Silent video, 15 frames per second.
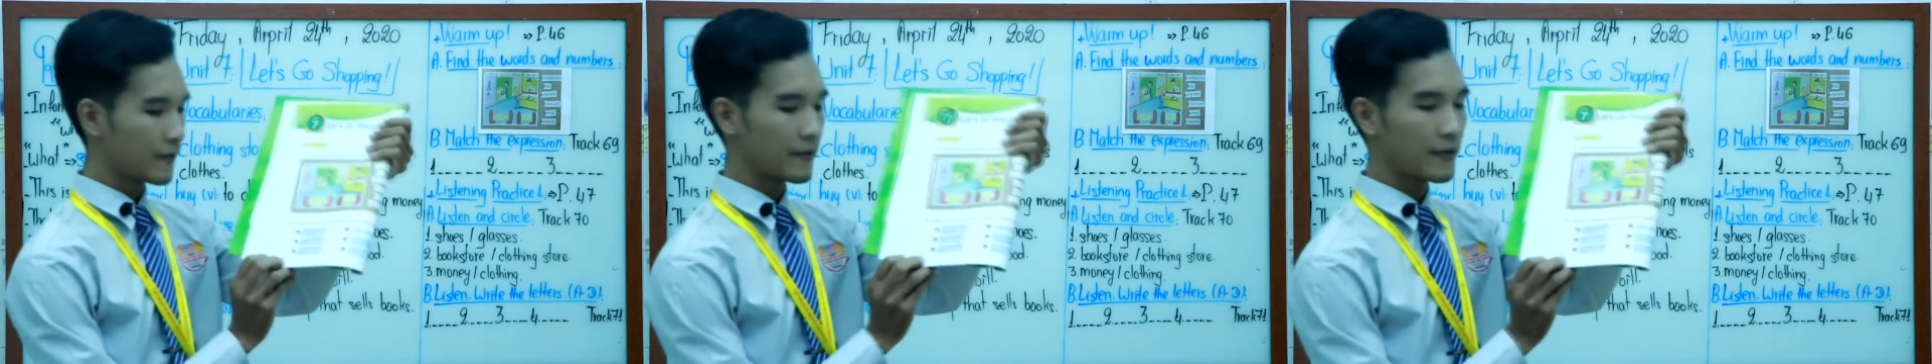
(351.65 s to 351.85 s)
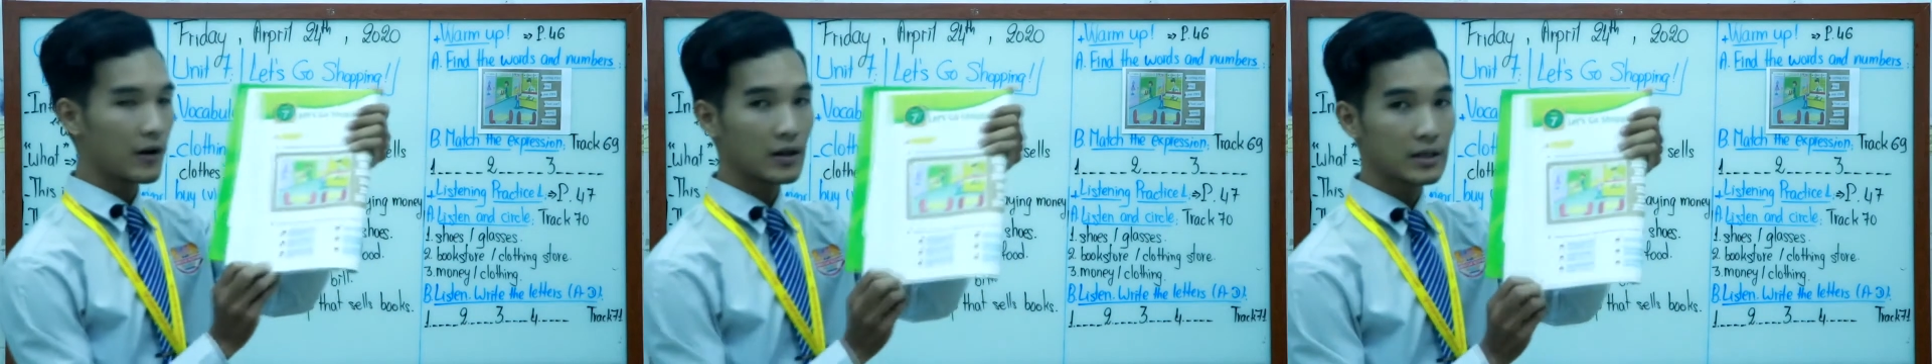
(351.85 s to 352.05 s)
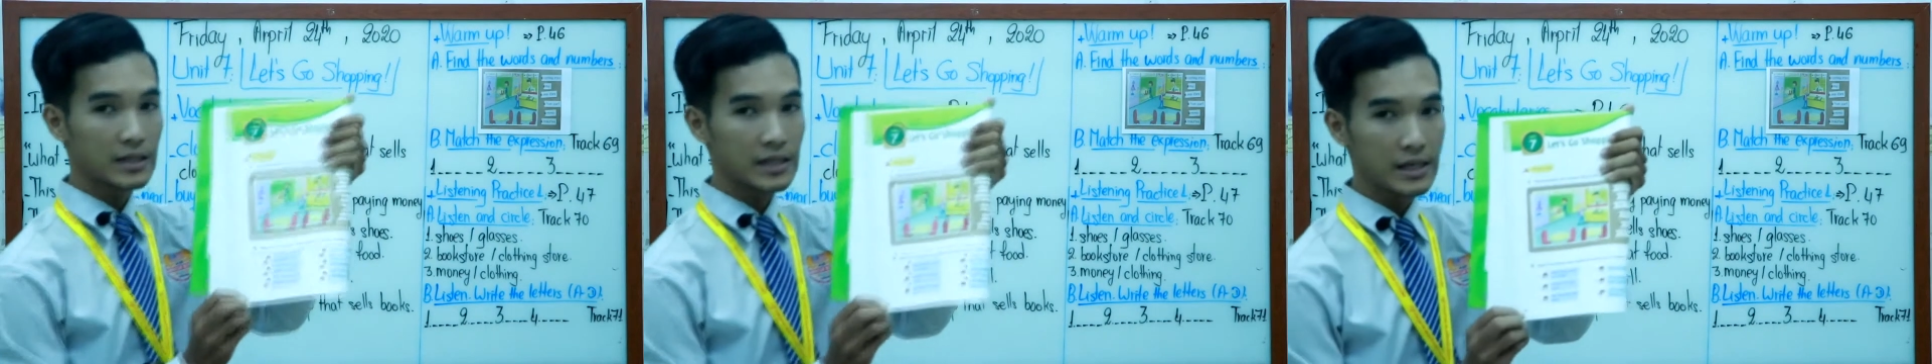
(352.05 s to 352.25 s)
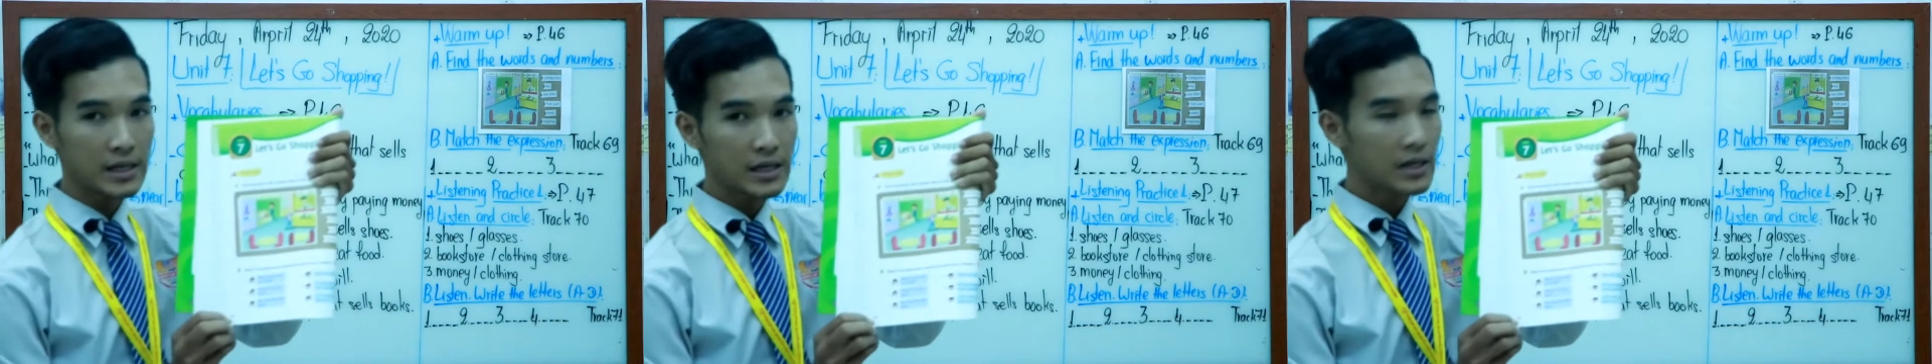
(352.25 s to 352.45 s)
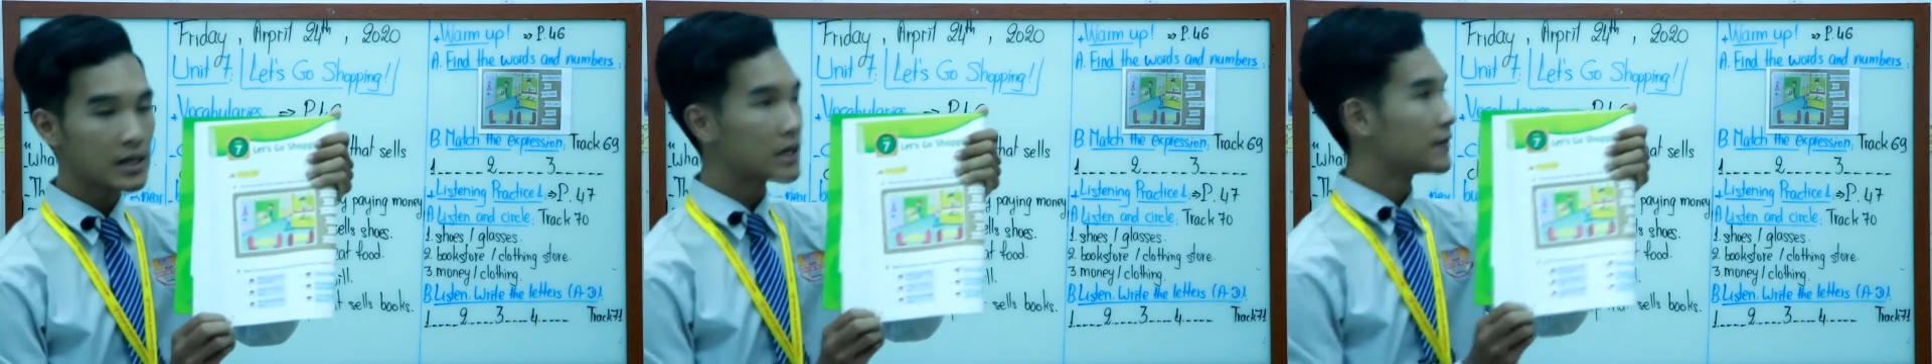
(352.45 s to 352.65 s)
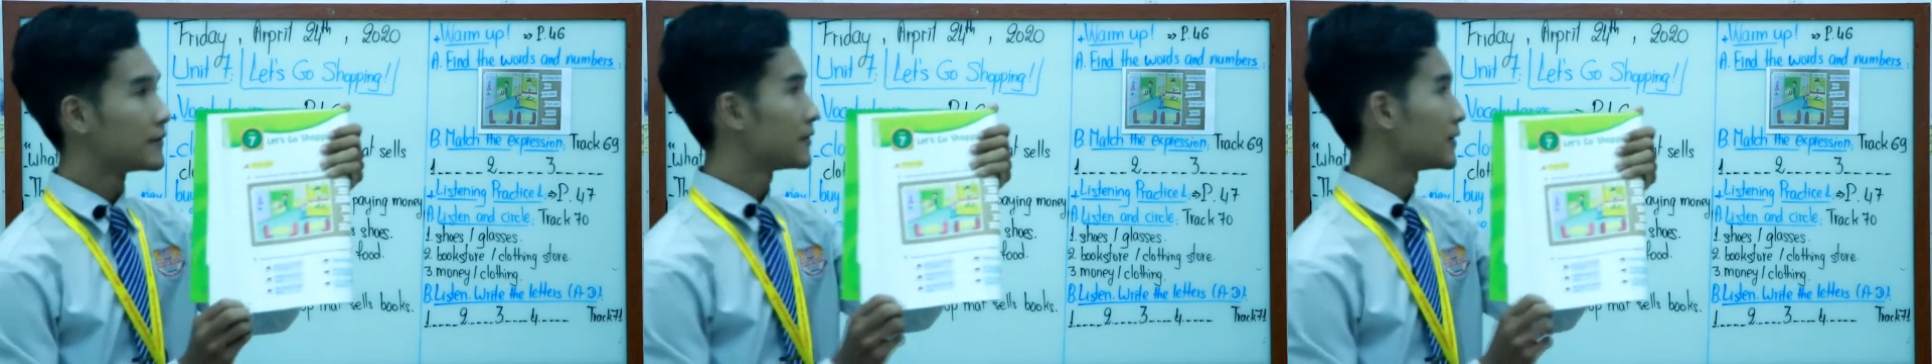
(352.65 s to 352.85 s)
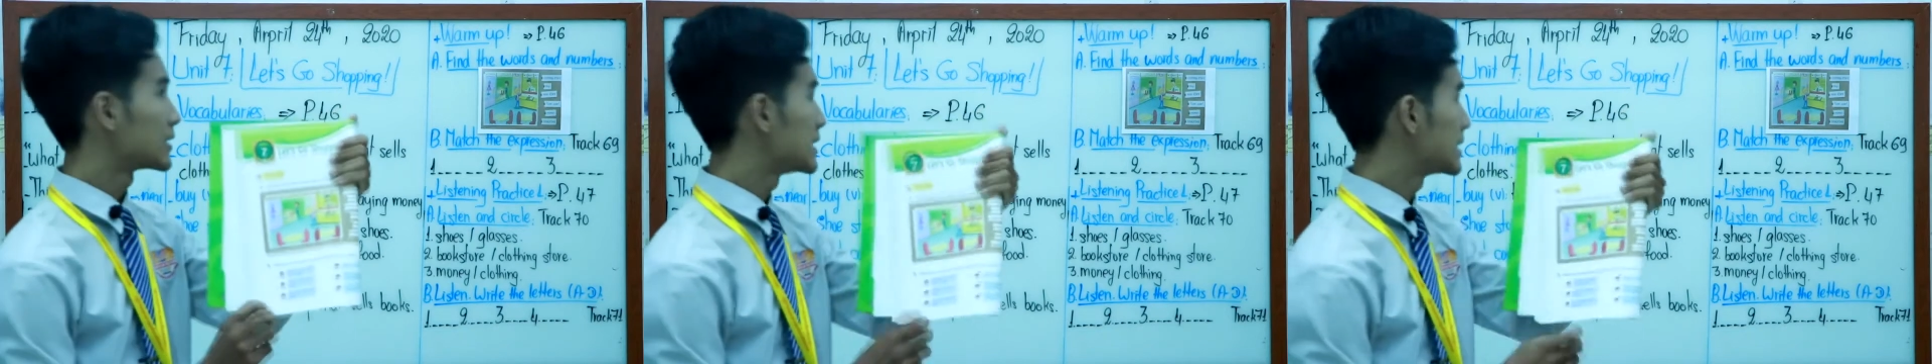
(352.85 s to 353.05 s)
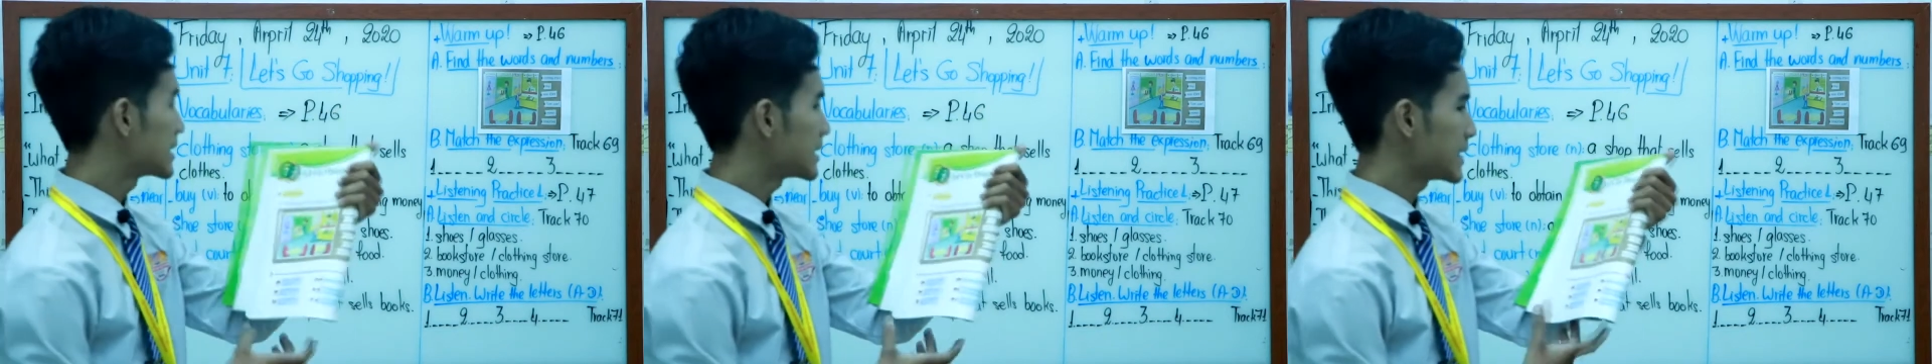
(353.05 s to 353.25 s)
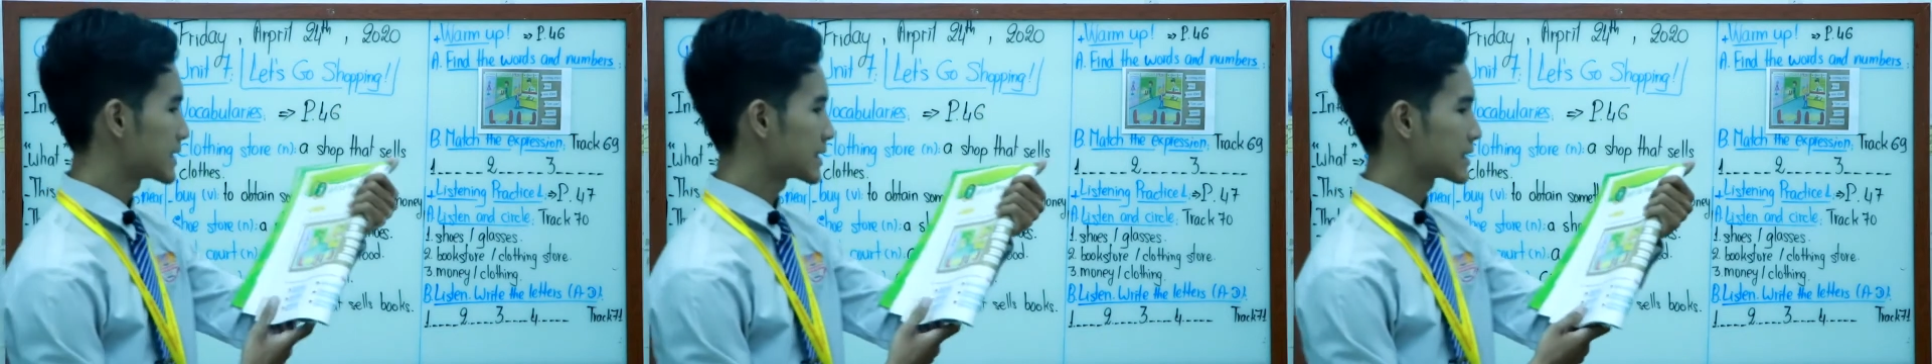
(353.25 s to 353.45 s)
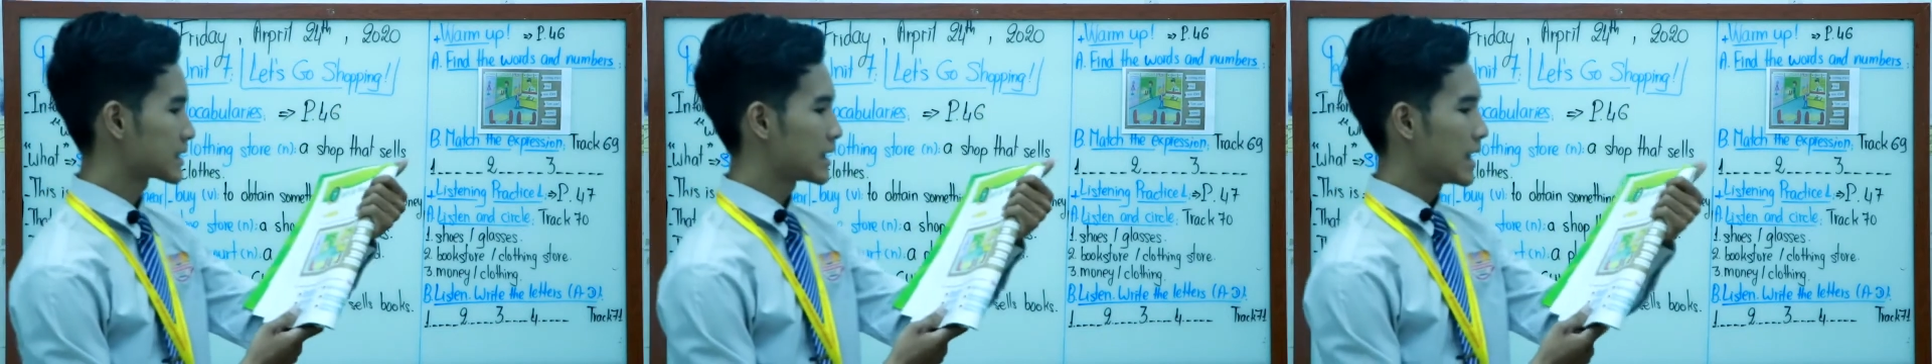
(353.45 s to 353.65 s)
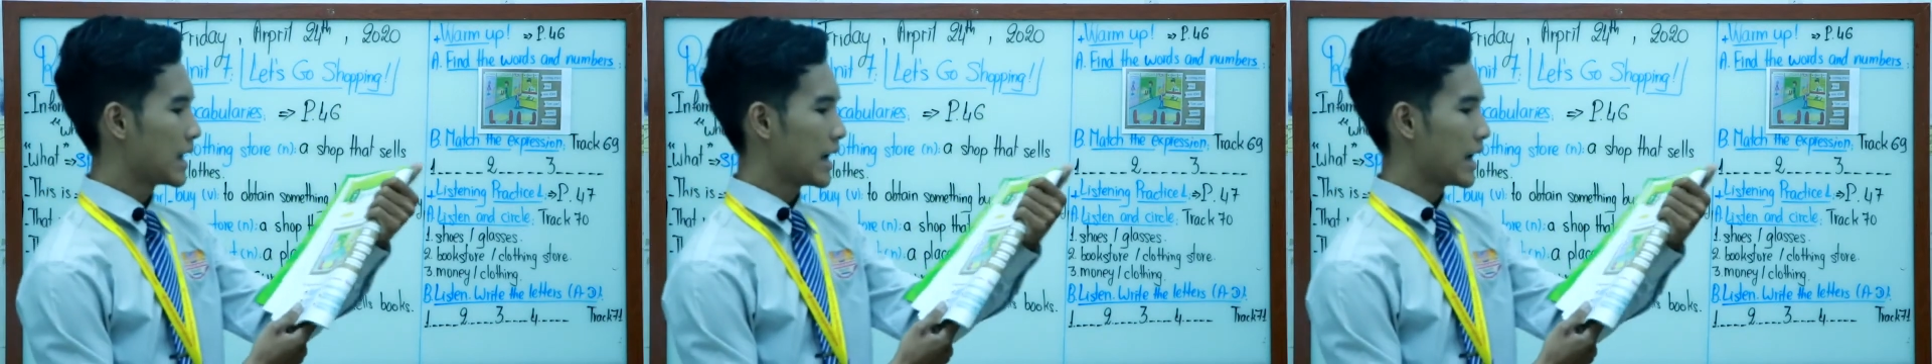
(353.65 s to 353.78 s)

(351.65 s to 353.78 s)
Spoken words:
46